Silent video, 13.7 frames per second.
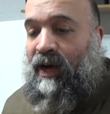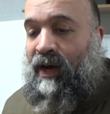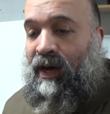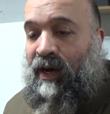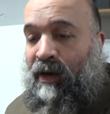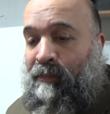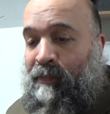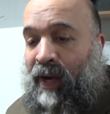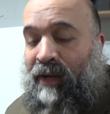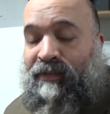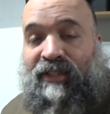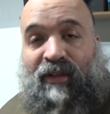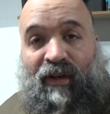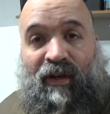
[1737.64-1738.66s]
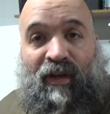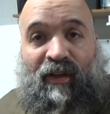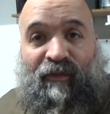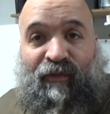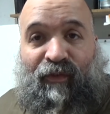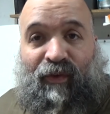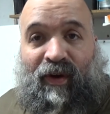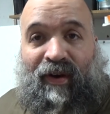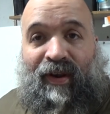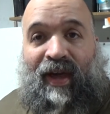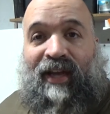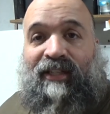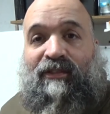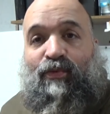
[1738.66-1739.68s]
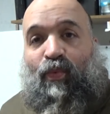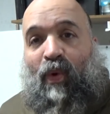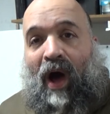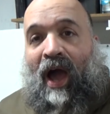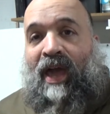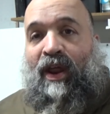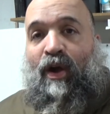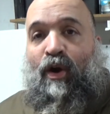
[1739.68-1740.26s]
I'm still looking for a nice wide